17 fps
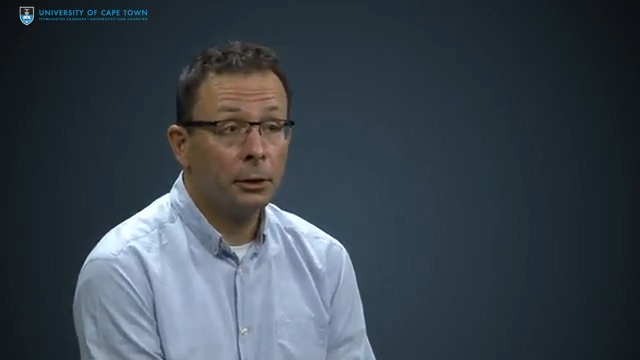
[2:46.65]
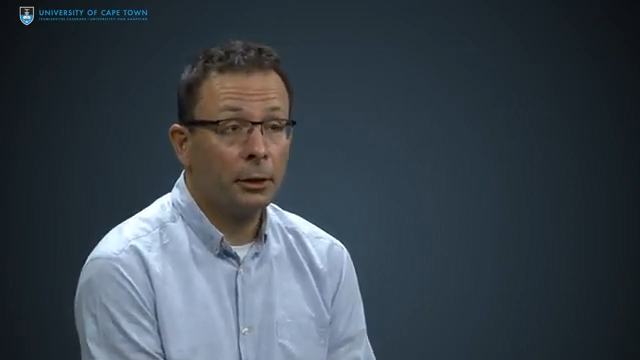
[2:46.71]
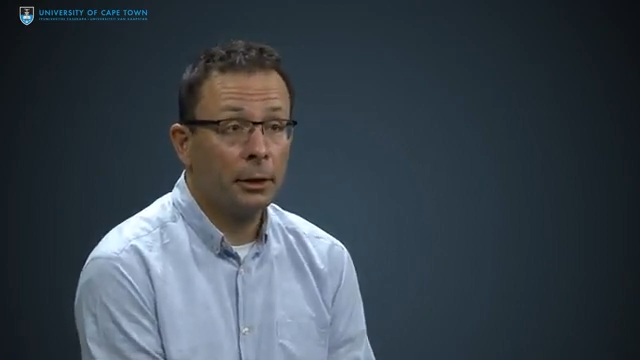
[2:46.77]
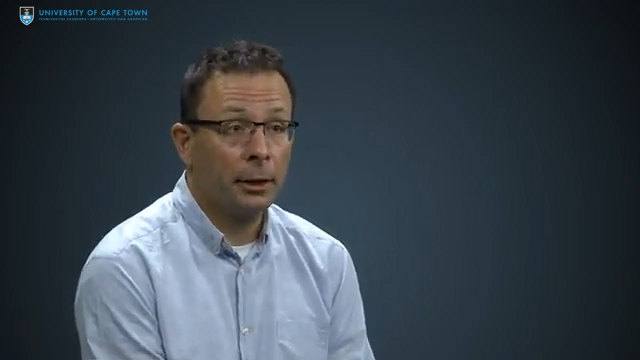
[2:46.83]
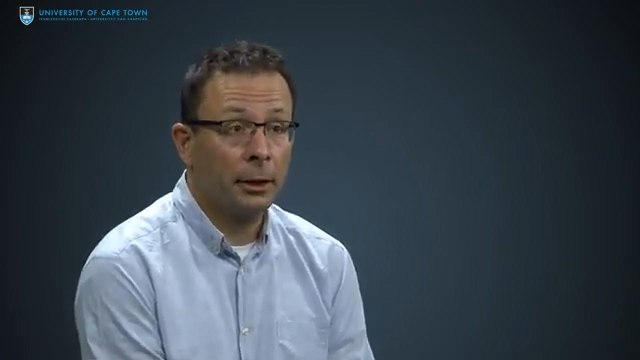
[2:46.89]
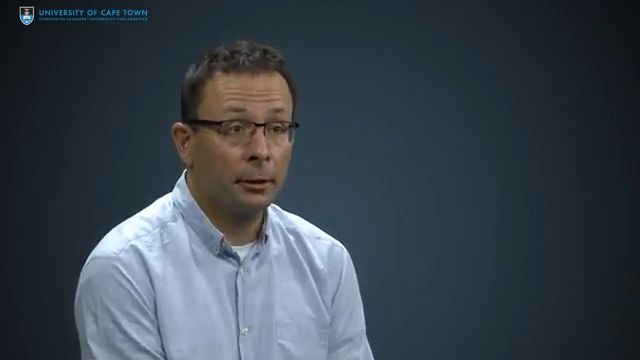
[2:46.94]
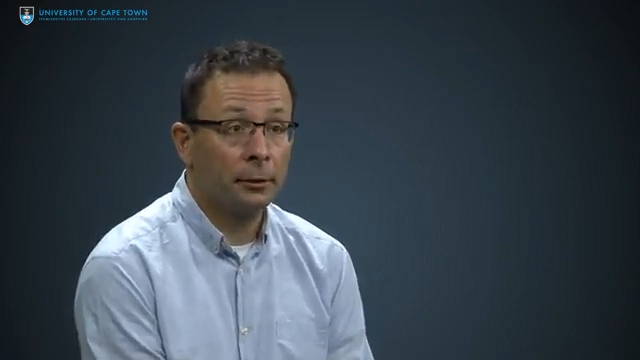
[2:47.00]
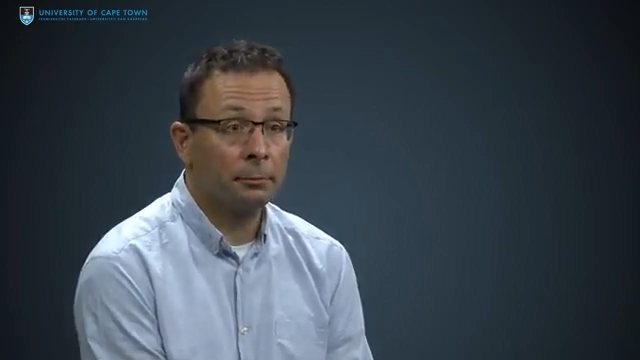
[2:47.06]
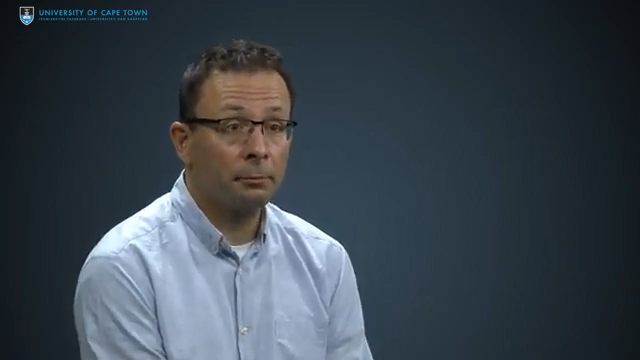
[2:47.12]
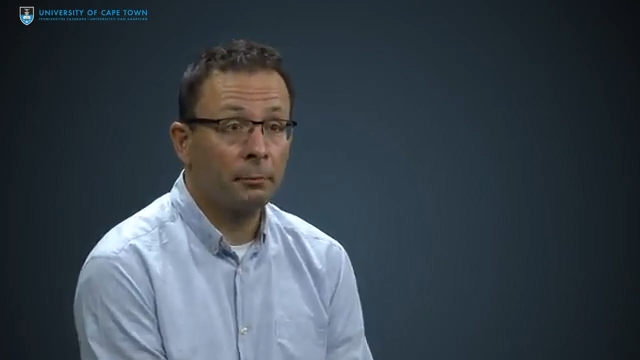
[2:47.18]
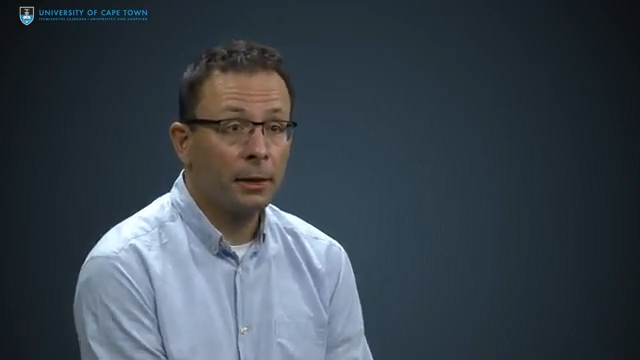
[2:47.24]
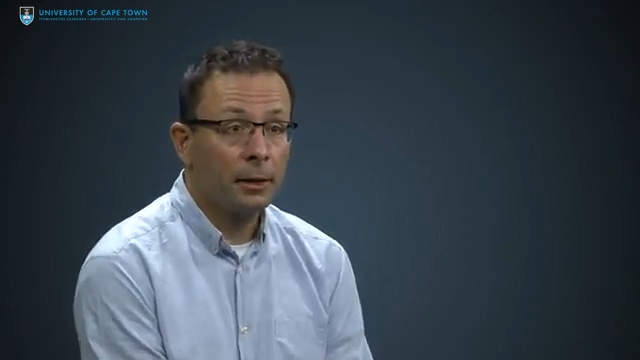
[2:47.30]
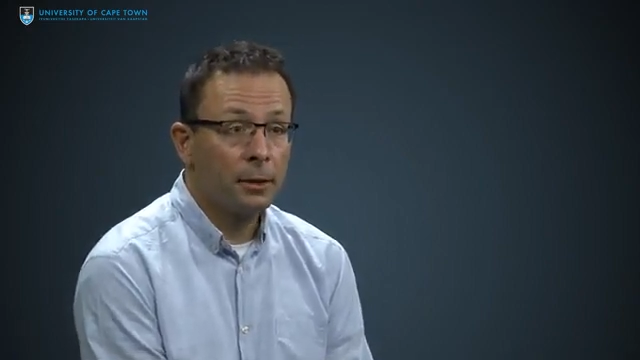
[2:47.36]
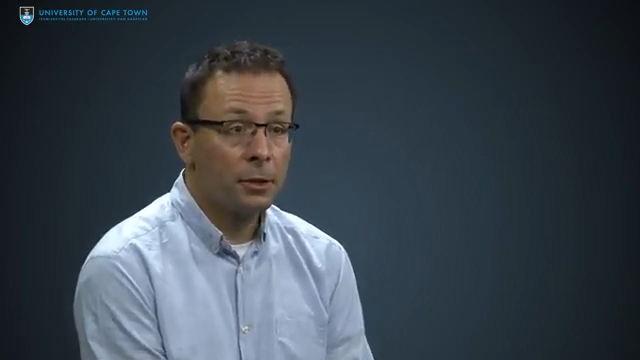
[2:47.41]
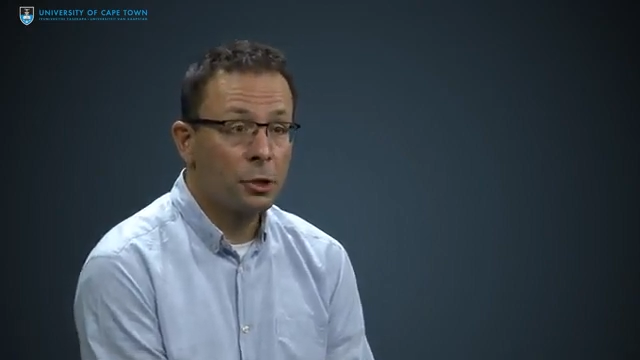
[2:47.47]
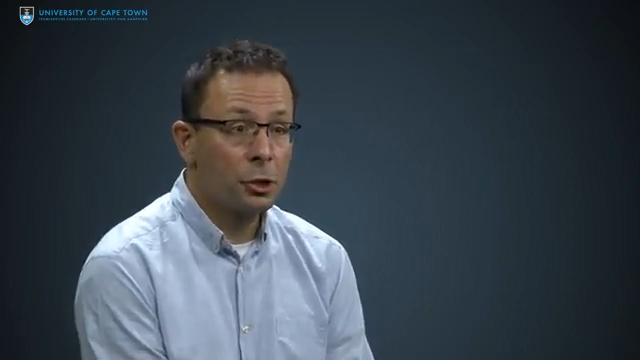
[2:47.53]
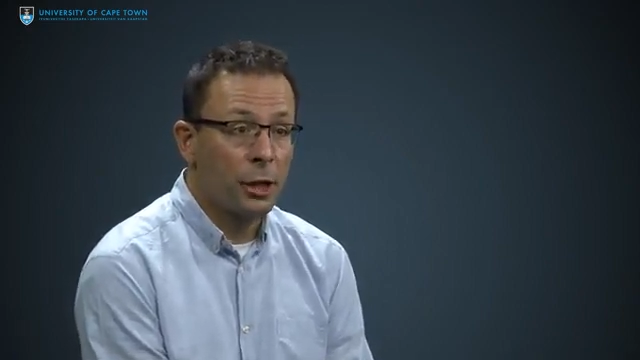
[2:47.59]
can
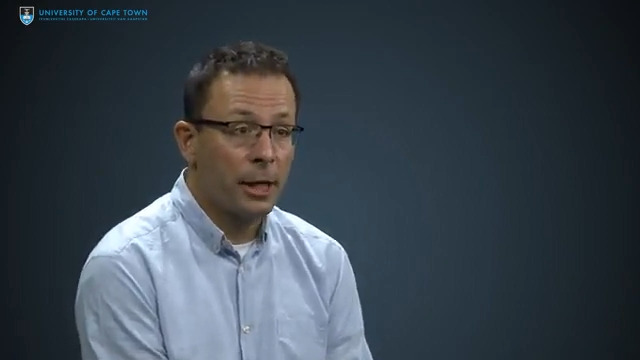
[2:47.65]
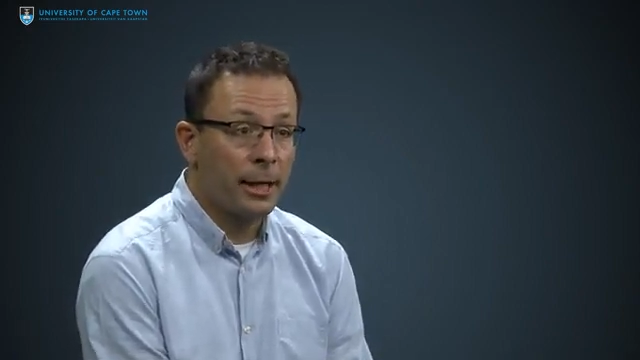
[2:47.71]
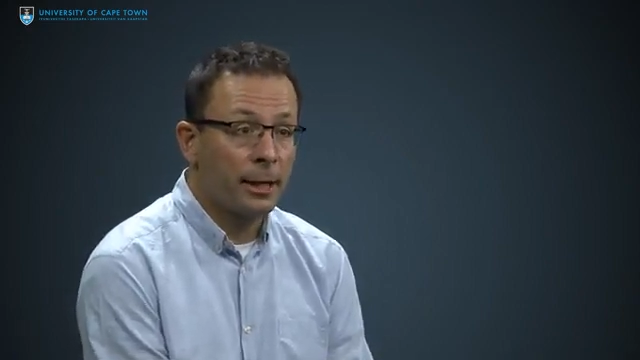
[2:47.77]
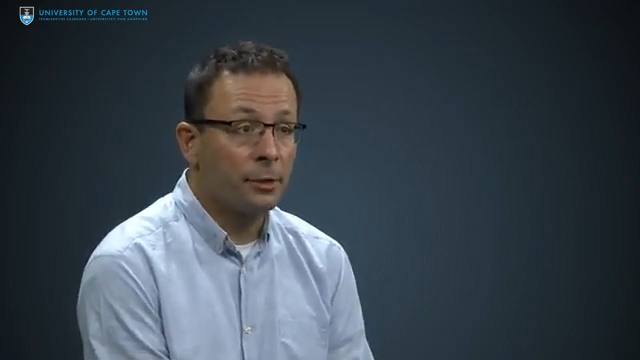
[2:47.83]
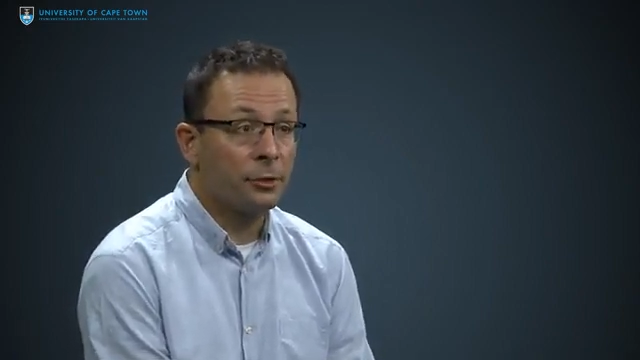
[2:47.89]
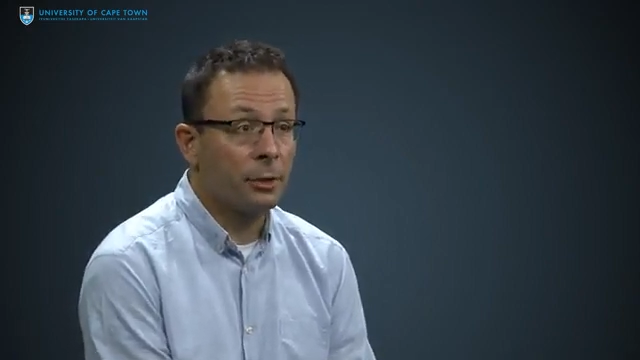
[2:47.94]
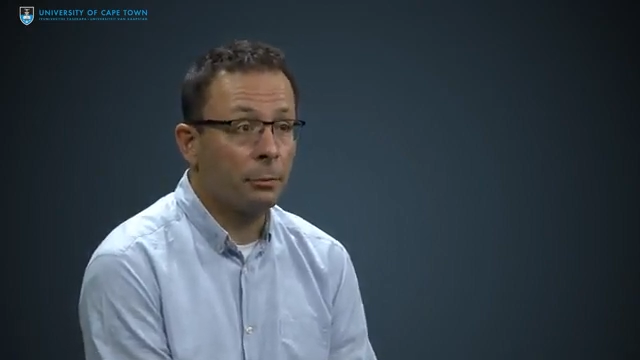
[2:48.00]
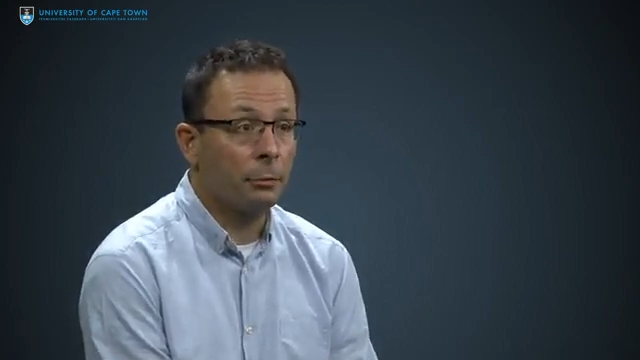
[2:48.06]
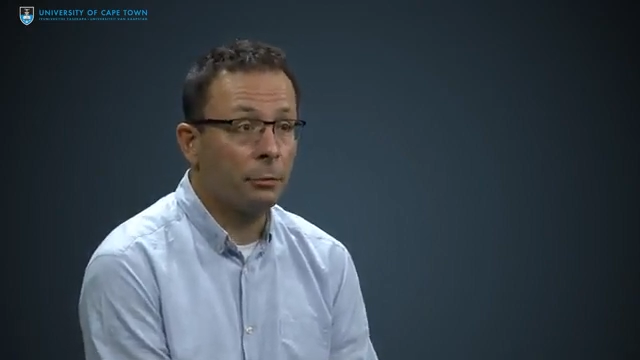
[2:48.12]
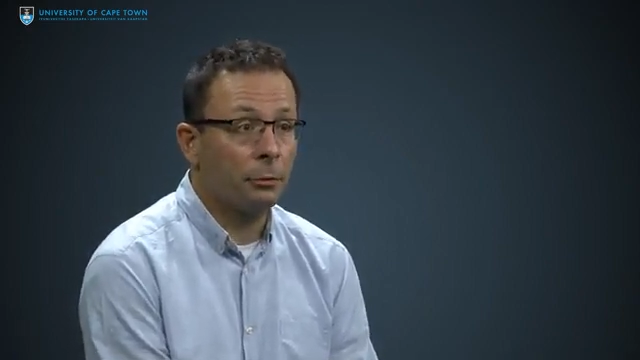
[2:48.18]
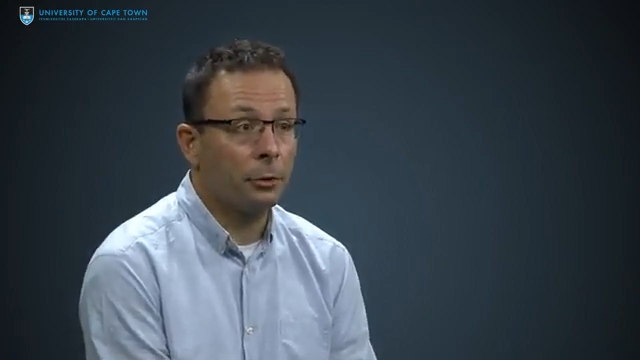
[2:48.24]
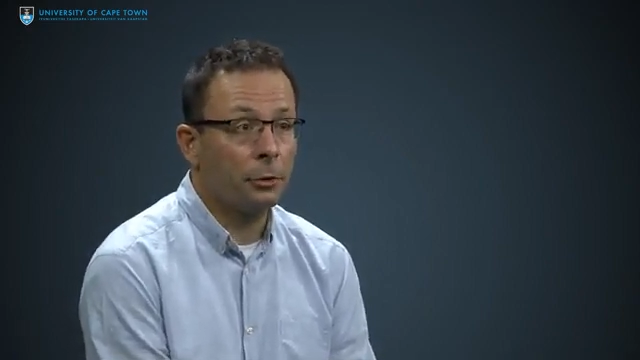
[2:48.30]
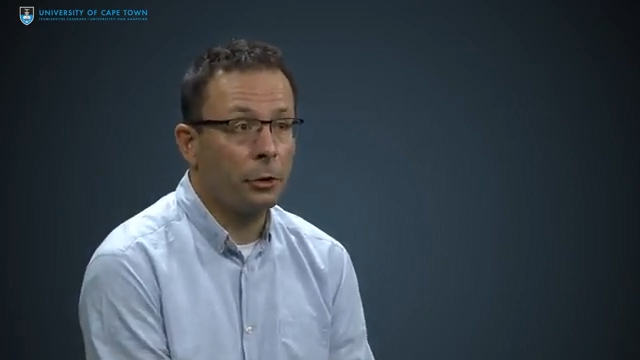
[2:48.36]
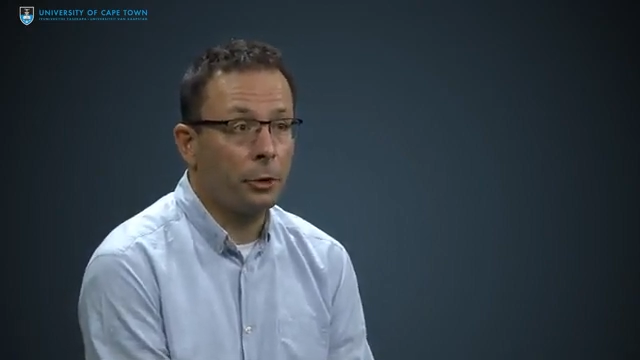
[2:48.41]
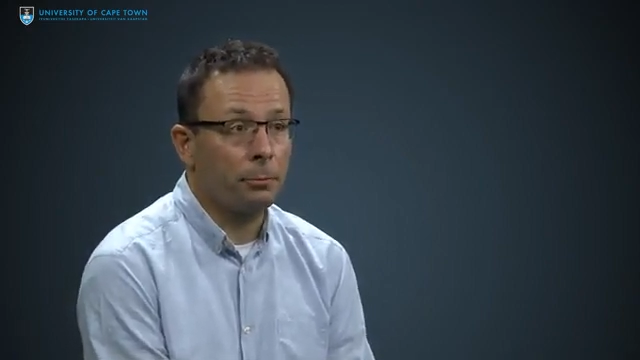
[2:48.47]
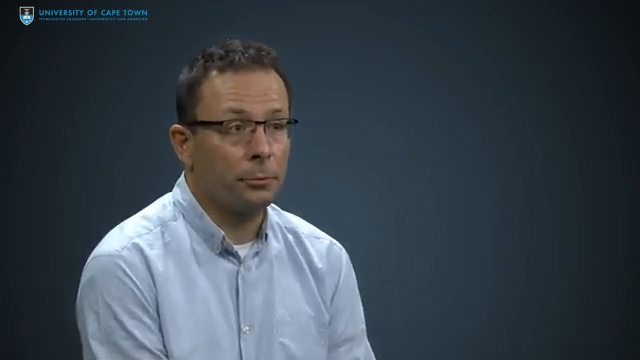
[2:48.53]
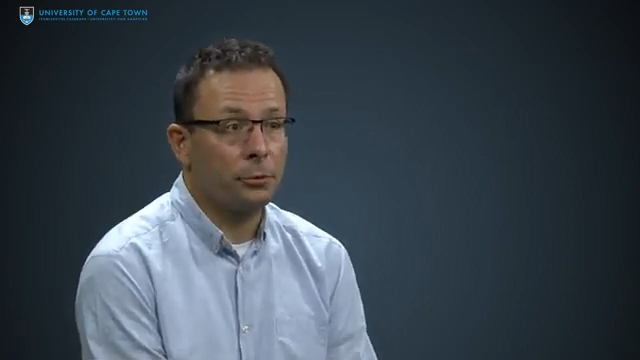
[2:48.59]
shade some of your
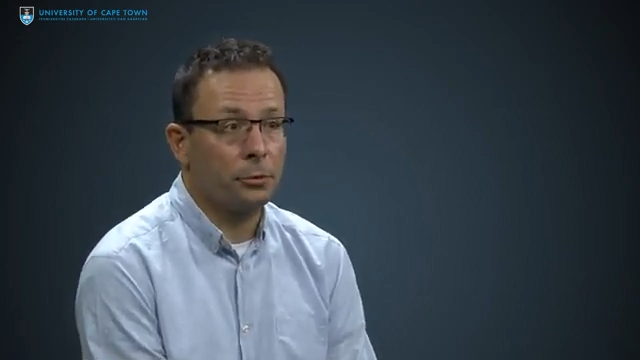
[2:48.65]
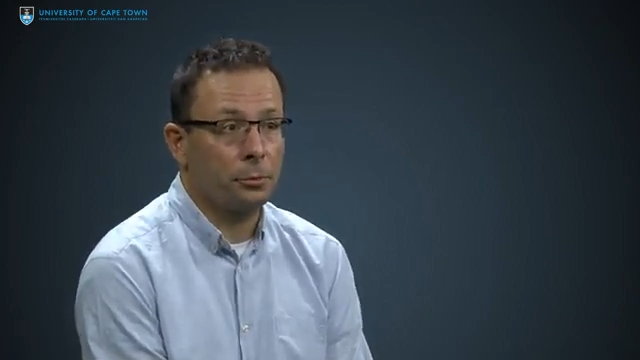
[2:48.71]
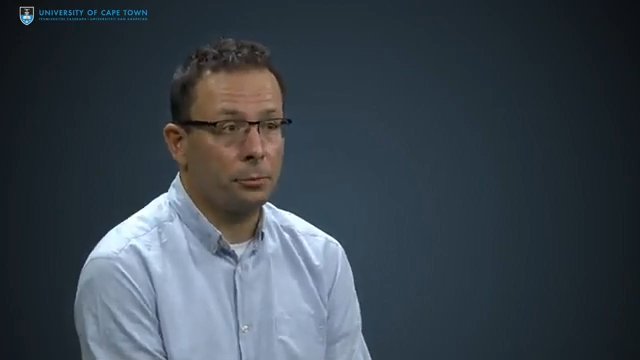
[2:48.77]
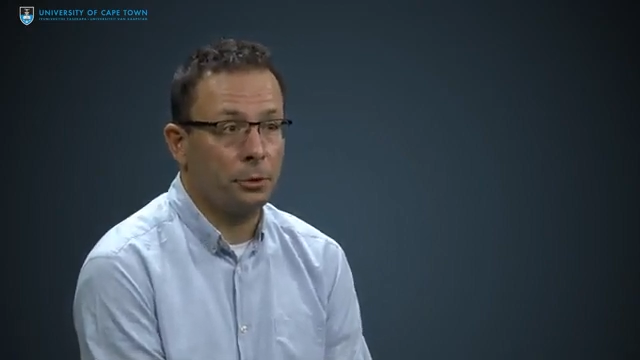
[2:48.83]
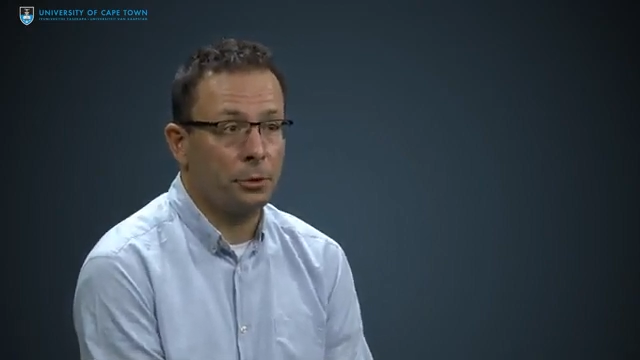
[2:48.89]
crops,